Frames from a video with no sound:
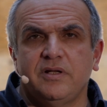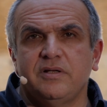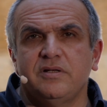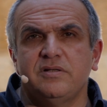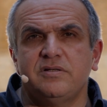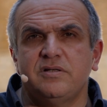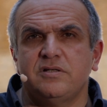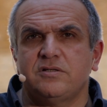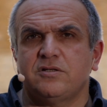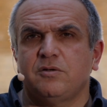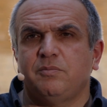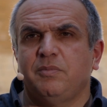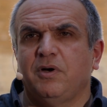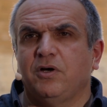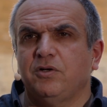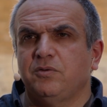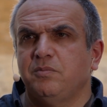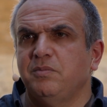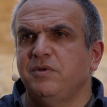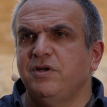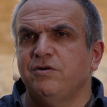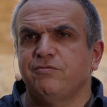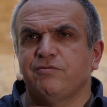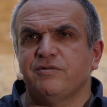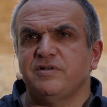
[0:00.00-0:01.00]
This is about
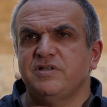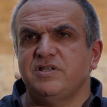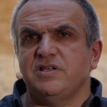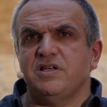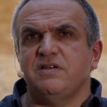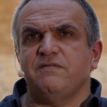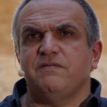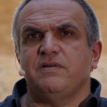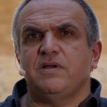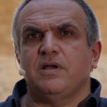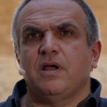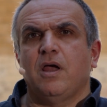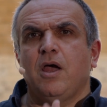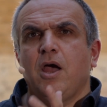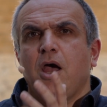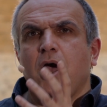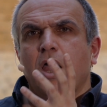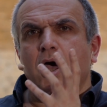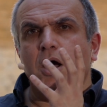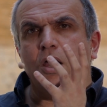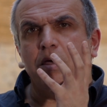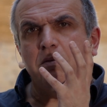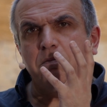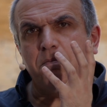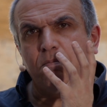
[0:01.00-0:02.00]
me receiving
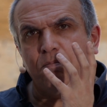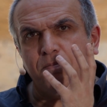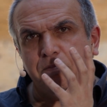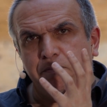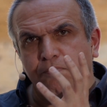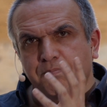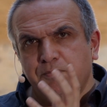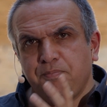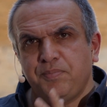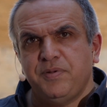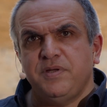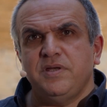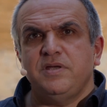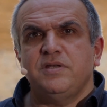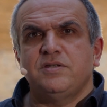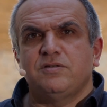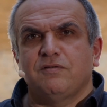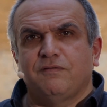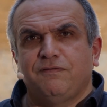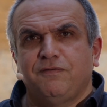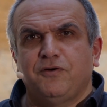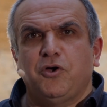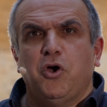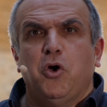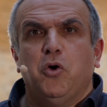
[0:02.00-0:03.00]
a piece
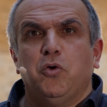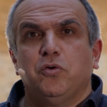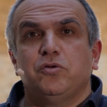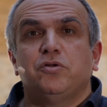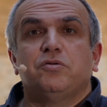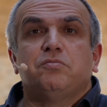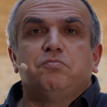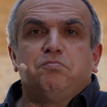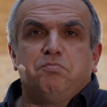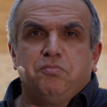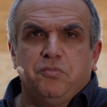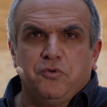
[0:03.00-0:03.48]
of code,